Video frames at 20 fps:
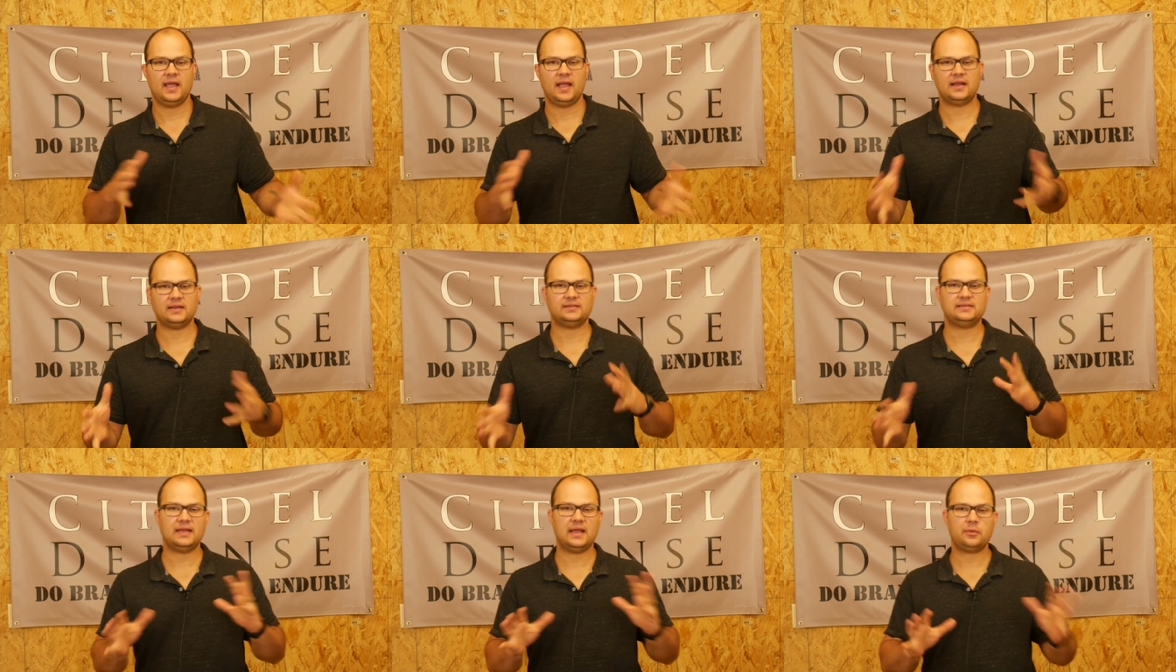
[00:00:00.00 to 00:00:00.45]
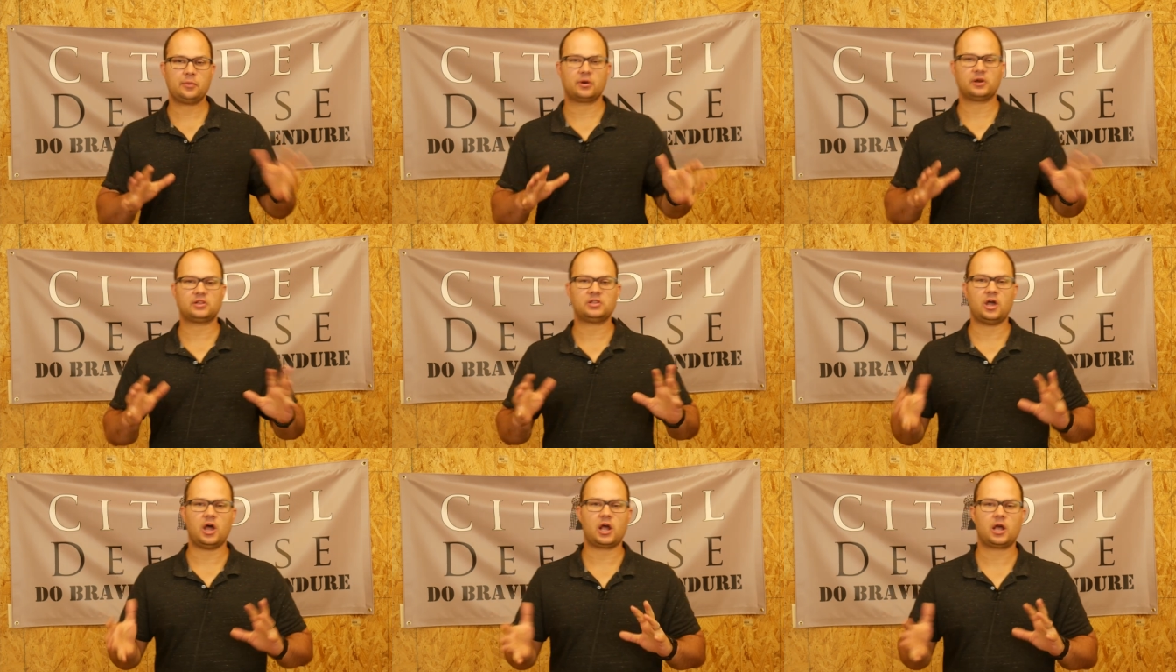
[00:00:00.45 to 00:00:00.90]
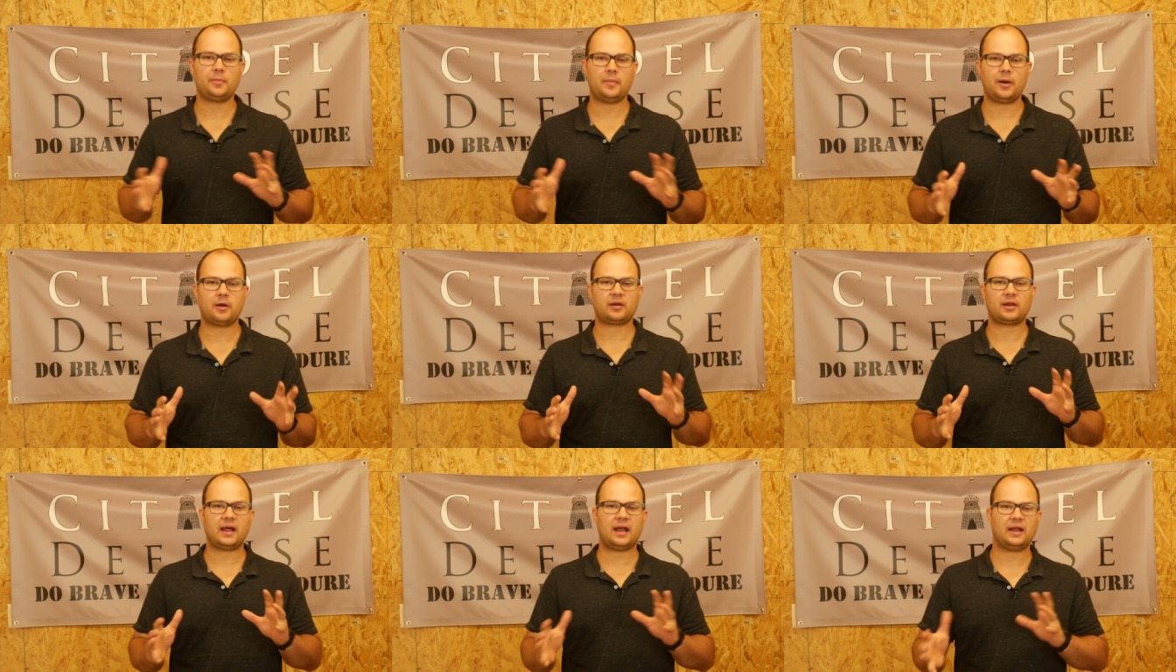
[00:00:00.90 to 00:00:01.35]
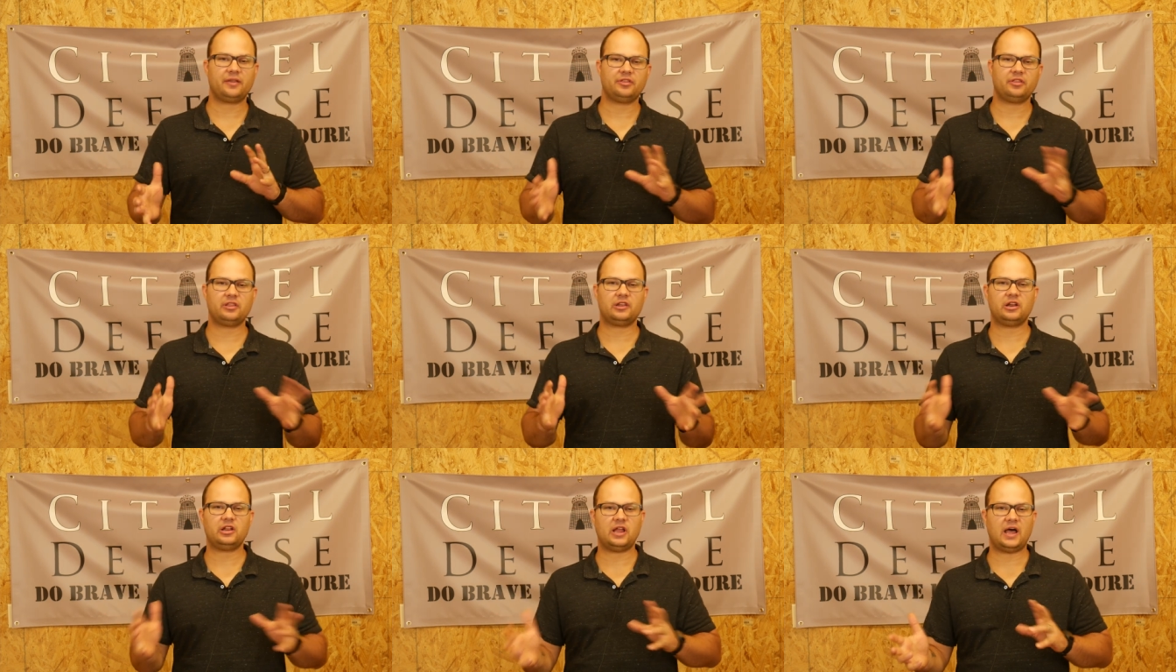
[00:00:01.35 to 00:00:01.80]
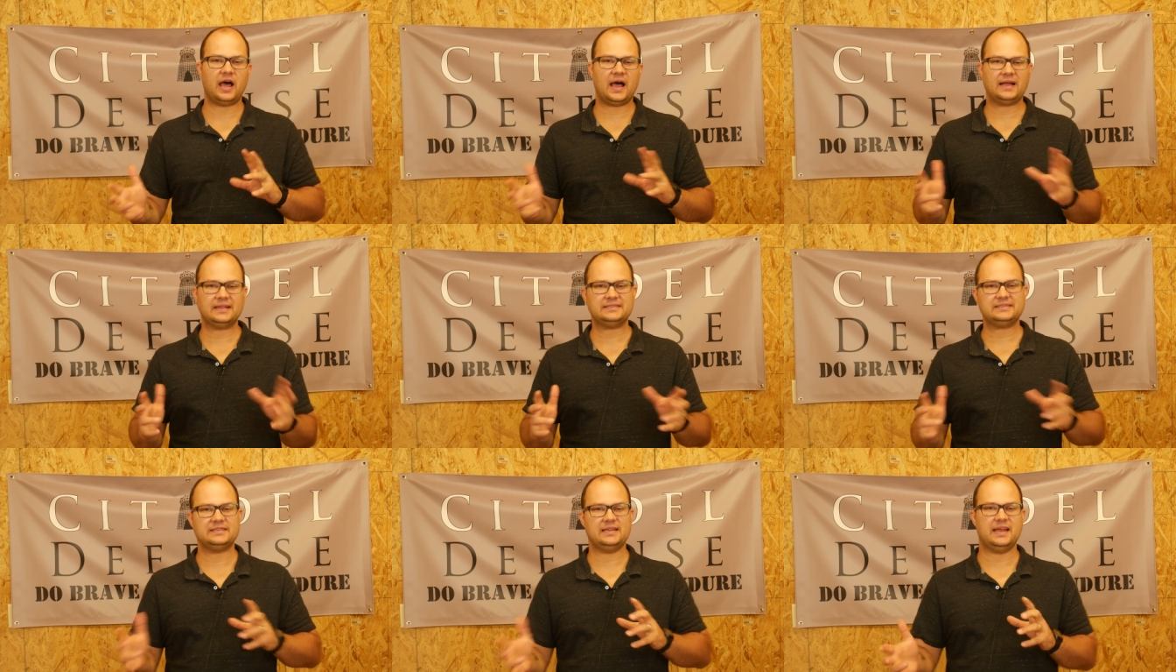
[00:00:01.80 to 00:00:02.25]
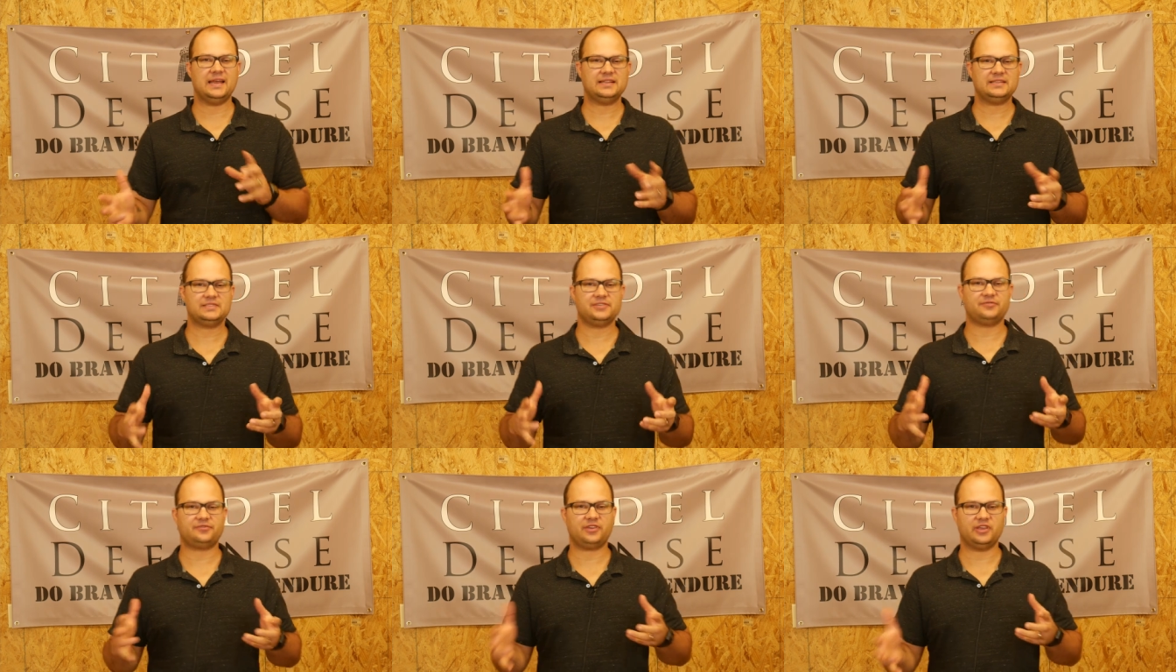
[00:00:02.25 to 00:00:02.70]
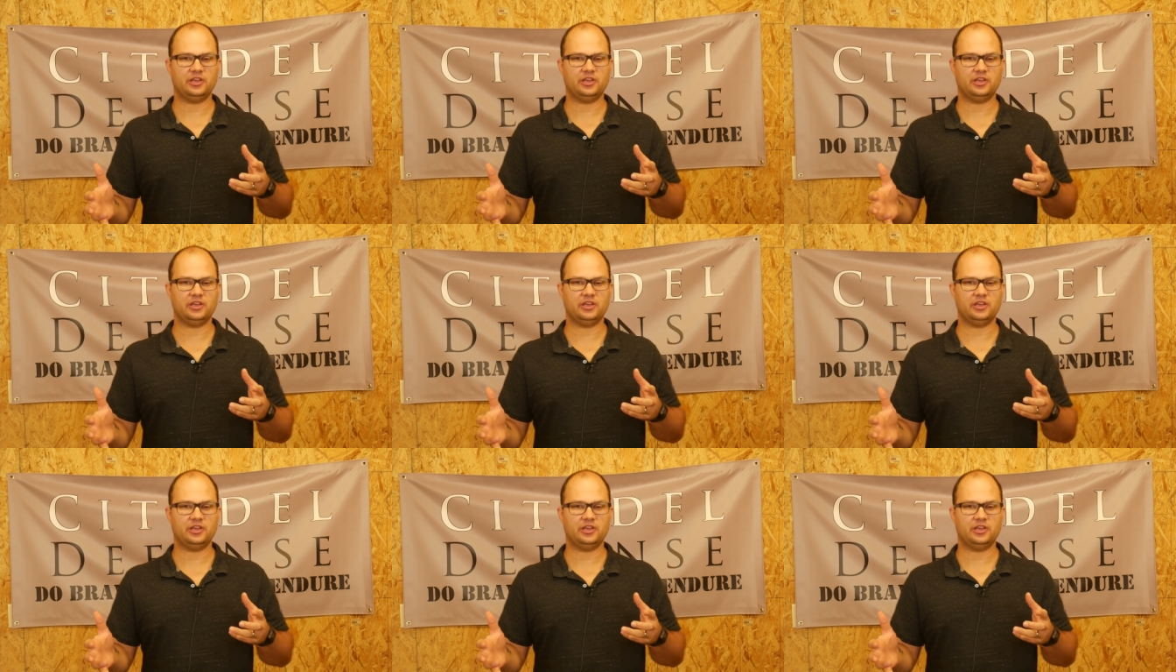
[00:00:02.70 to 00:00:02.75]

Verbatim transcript: and today we're going to talk about kind of the little odds and ends of